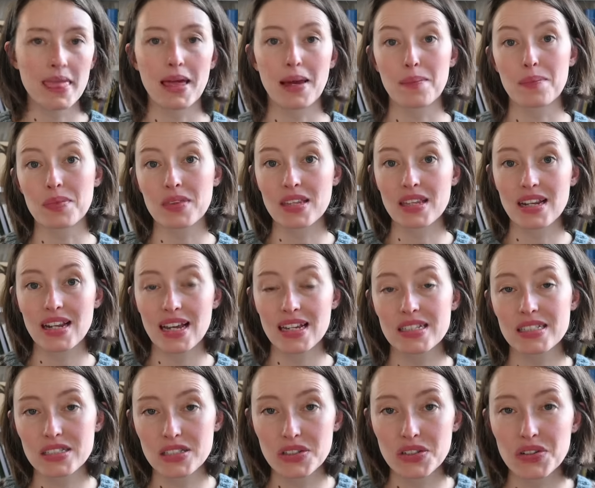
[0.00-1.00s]
yeah the
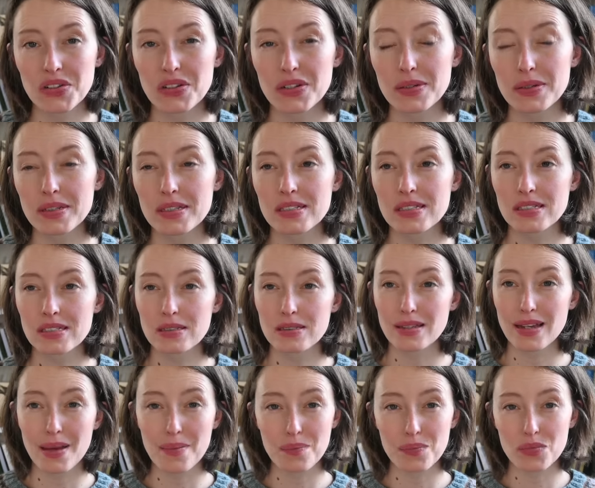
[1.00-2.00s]
last year is
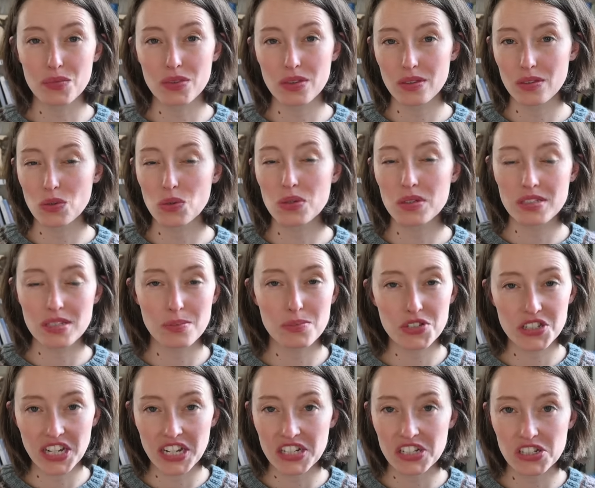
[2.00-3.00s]
I'm doing some
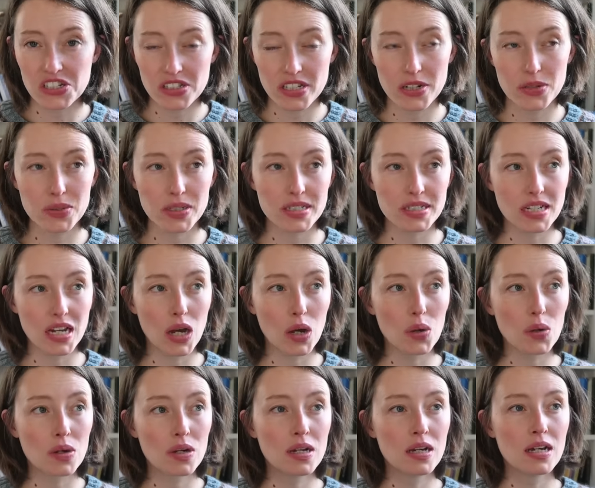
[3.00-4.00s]
changes there right
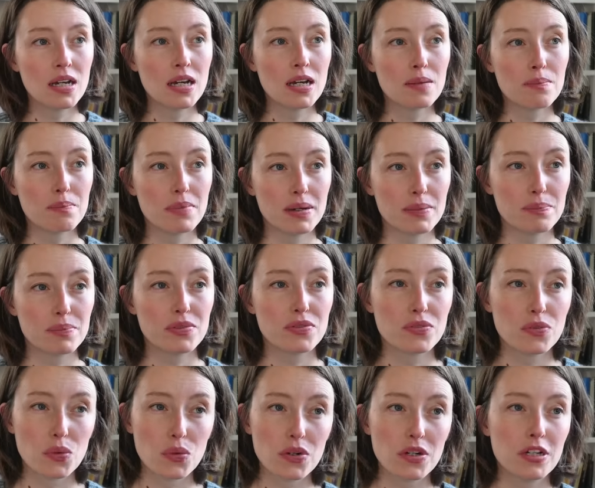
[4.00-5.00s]
now but
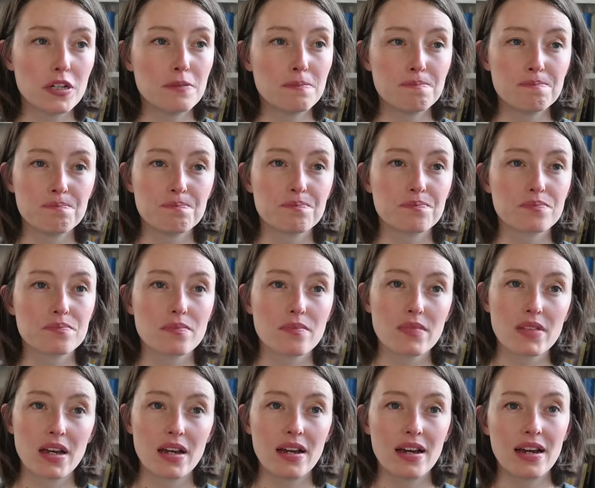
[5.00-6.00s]
before
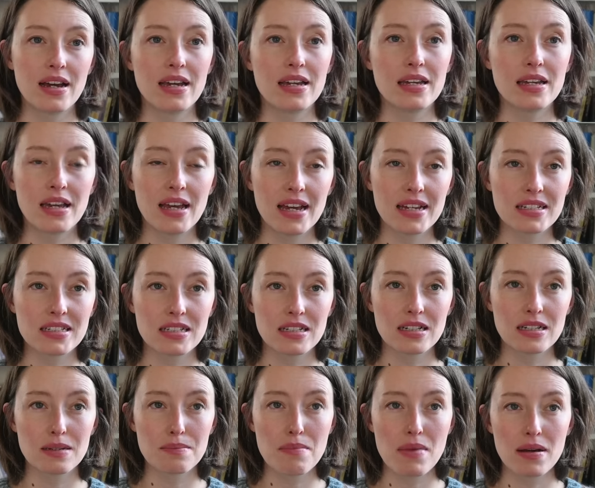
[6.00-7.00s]
I had
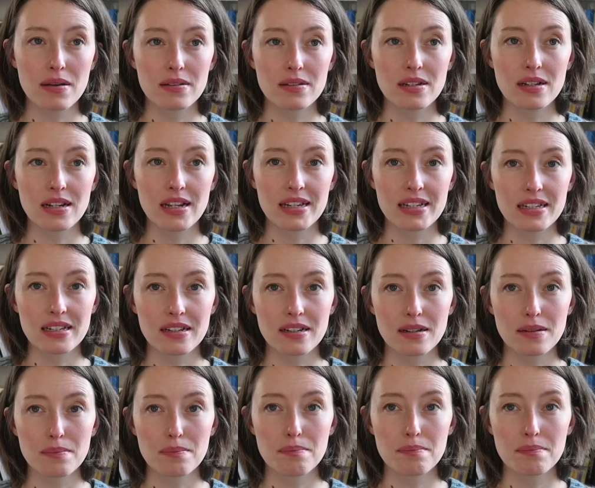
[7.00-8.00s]
um, like
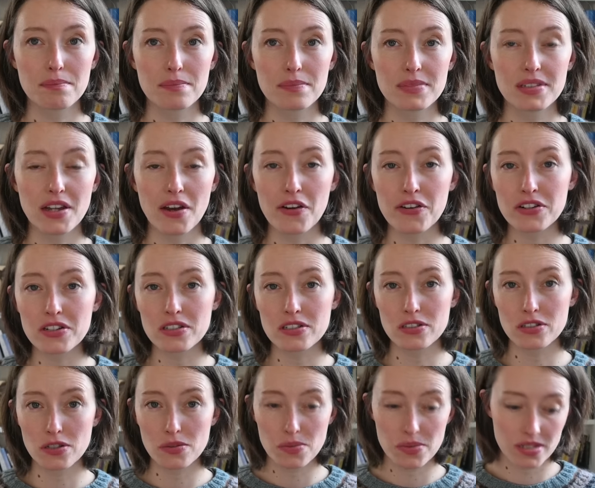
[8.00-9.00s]
a yarn
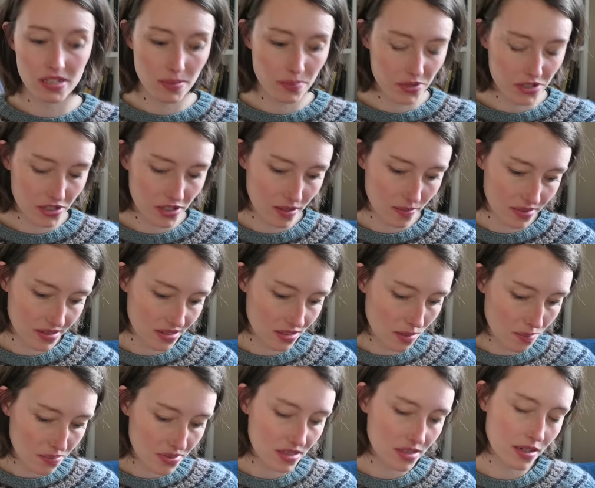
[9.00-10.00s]
subscript
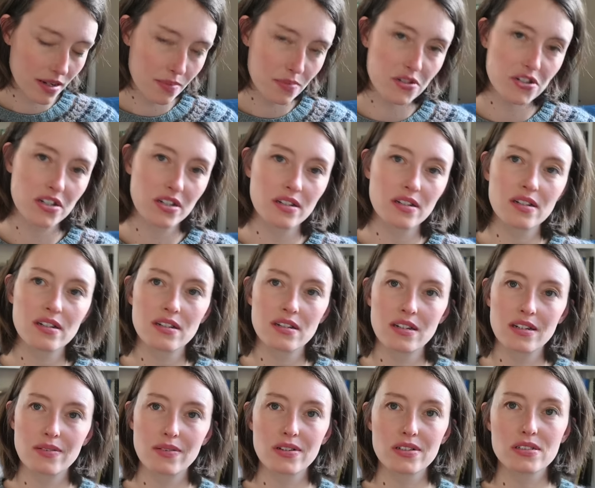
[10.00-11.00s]
subscription
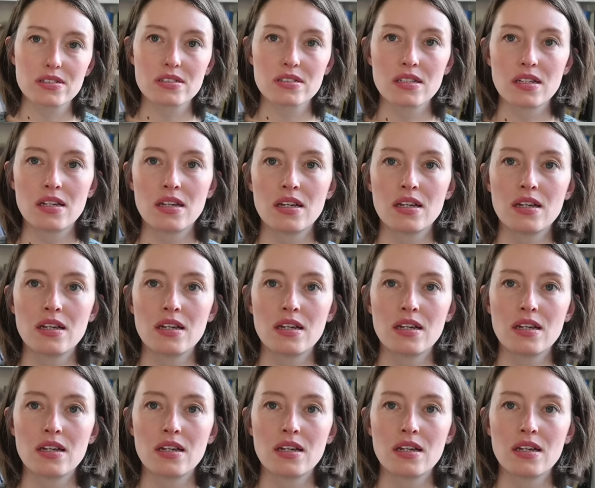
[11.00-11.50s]
that was